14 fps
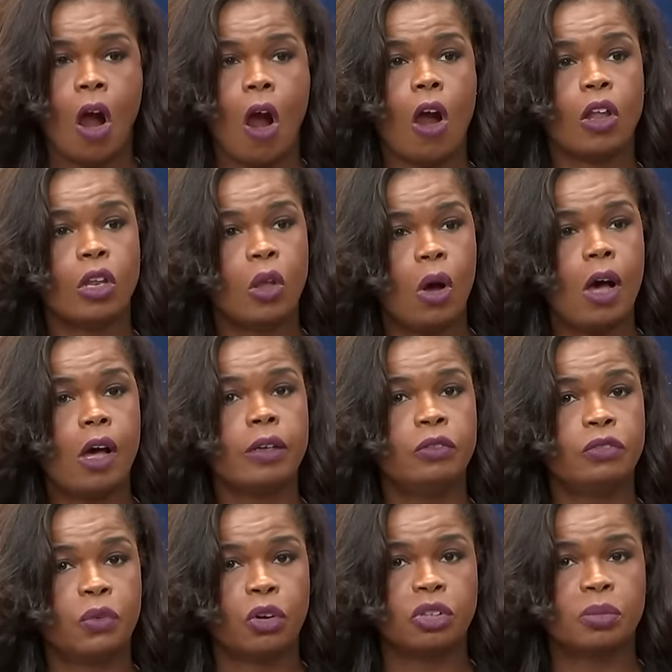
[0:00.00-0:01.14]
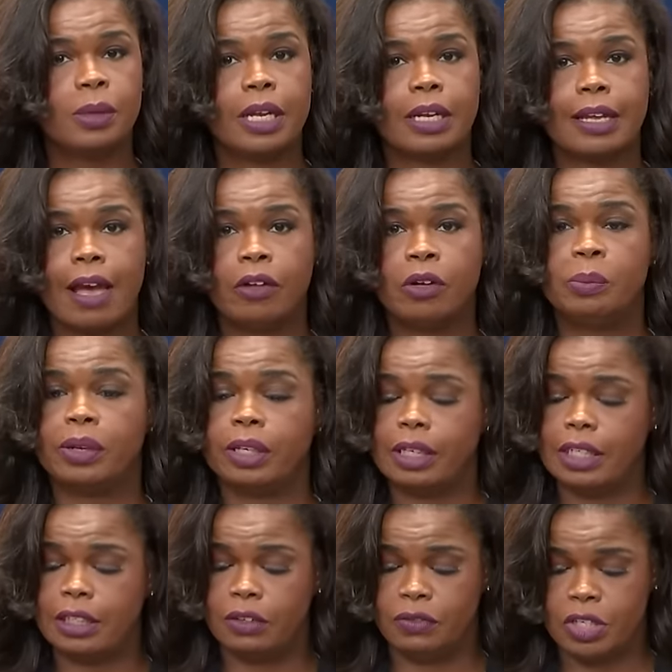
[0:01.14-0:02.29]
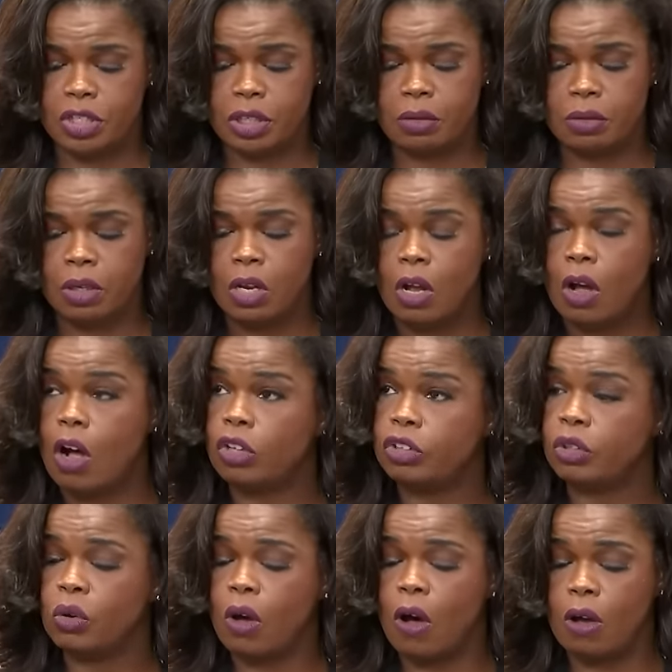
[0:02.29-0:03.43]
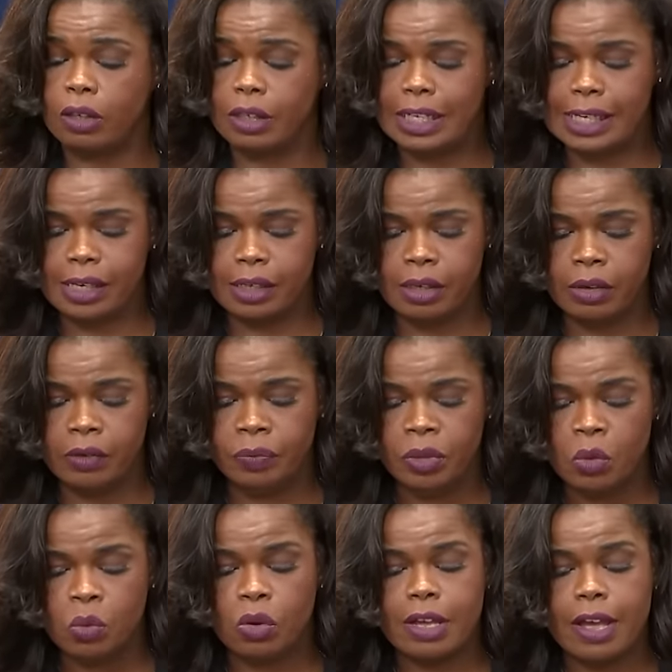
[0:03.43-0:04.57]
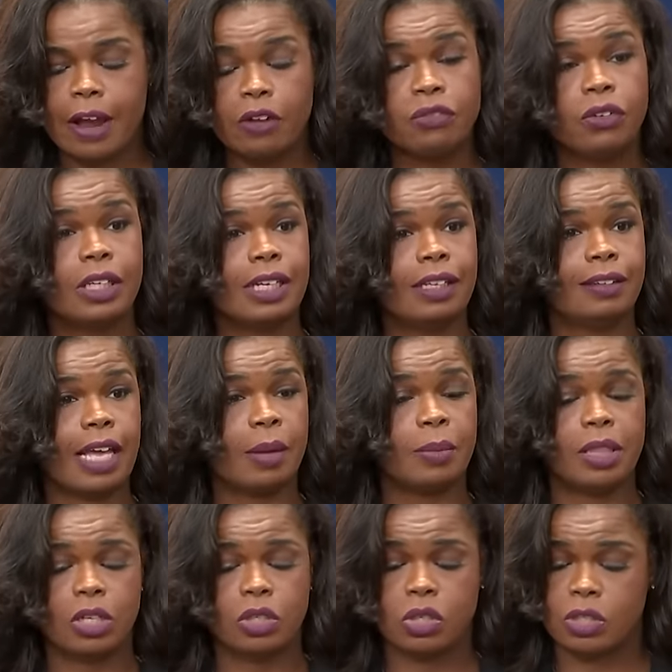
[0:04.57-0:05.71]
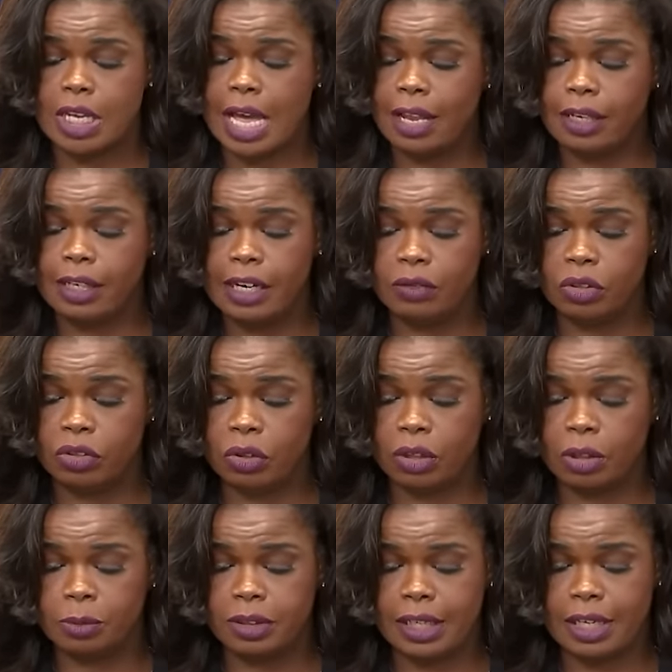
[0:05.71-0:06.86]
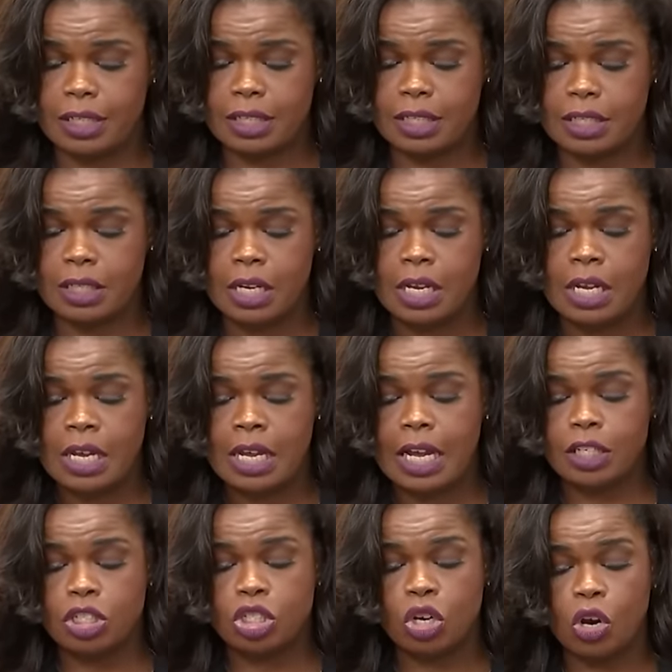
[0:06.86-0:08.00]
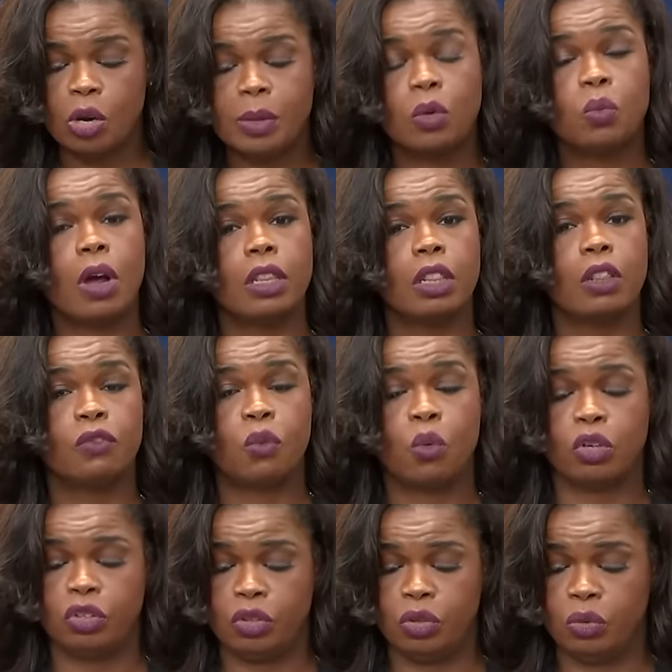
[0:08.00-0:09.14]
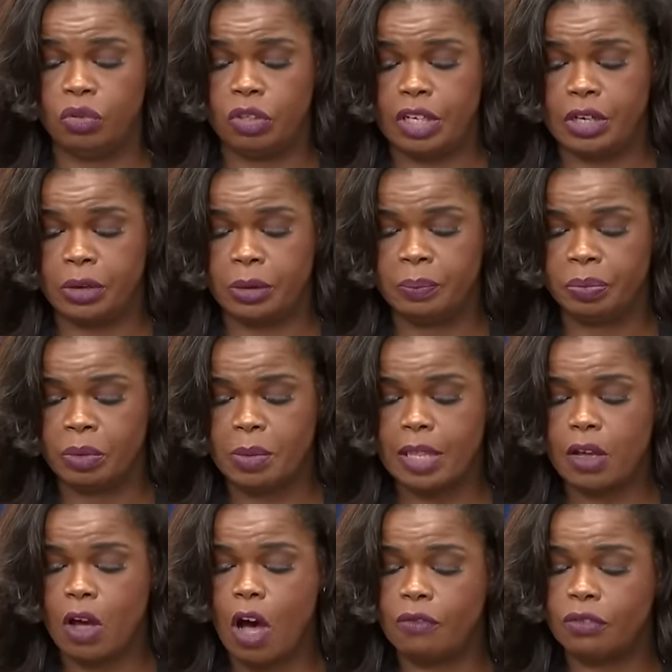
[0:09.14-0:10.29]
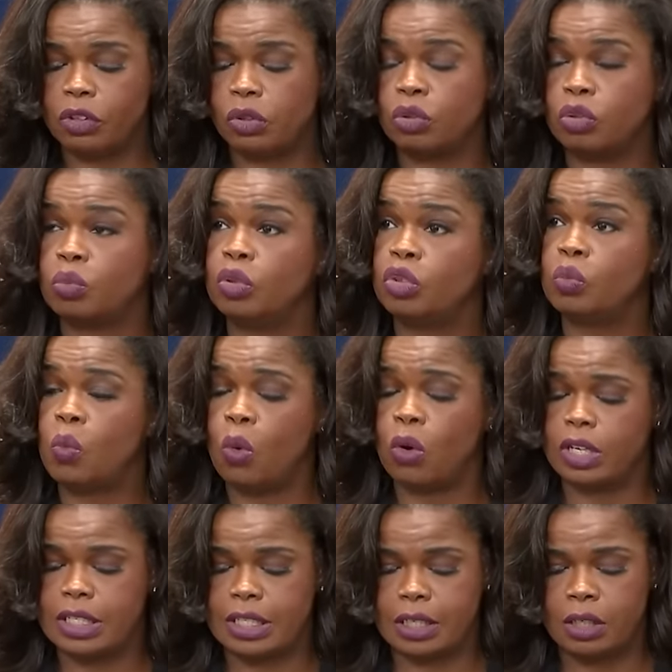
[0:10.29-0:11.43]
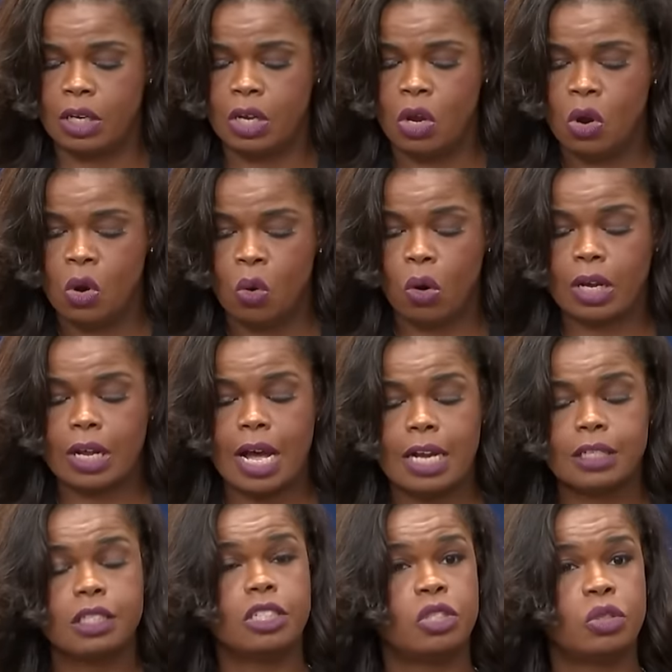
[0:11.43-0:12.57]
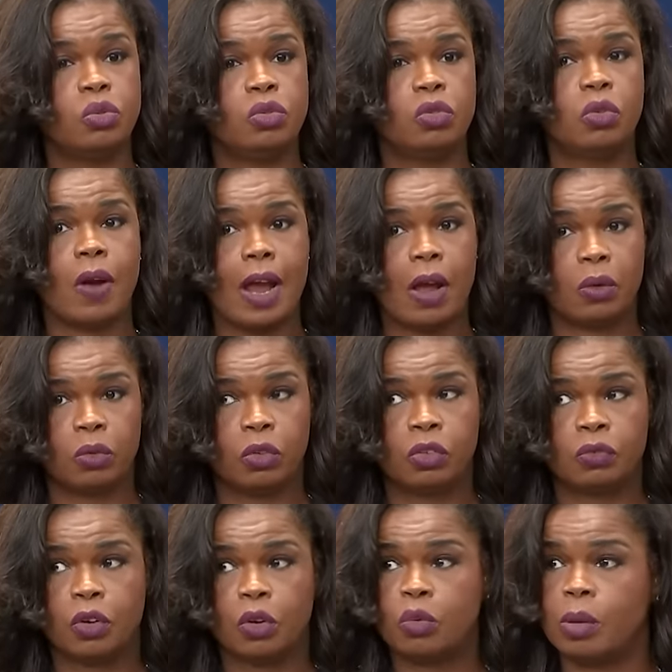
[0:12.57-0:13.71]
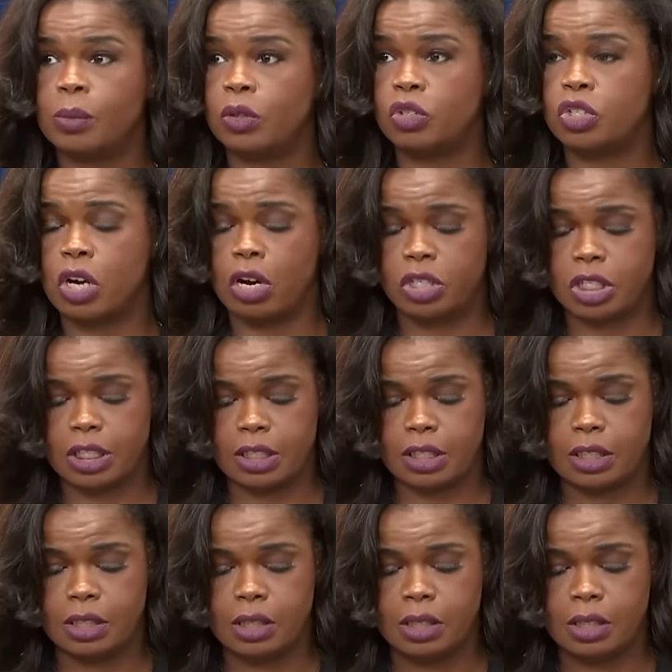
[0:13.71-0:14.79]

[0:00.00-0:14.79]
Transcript: Our Law Enforcement Accountability Division, also called LEAD, will carefully examine the totality of the circumstances and determine whether the force used here by the officers was warranted or constitute grounds for criminal charges.